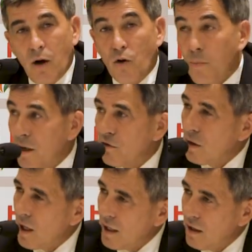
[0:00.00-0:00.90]
or
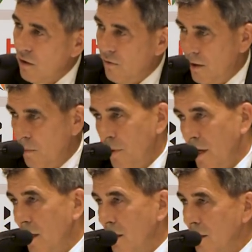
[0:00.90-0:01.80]
personality of the
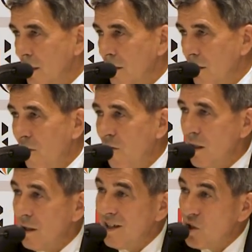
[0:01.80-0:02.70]
player, that
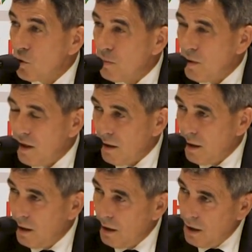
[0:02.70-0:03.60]
definitely should be
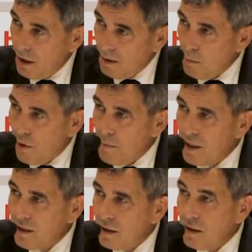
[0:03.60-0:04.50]

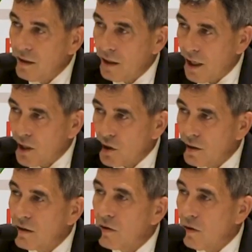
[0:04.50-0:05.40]
implemented in the
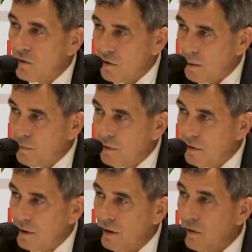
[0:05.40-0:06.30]
national
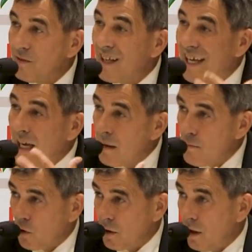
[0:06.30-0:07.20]
concept of the
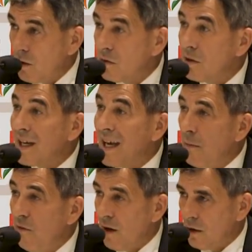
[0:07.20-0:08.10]
game model or the
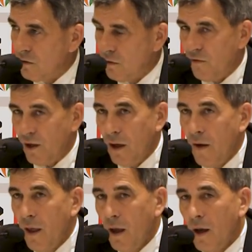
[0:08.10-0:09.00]
game philosophy.
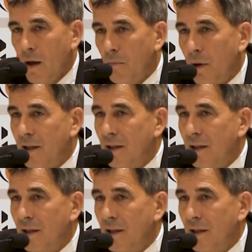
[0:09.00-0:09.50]
But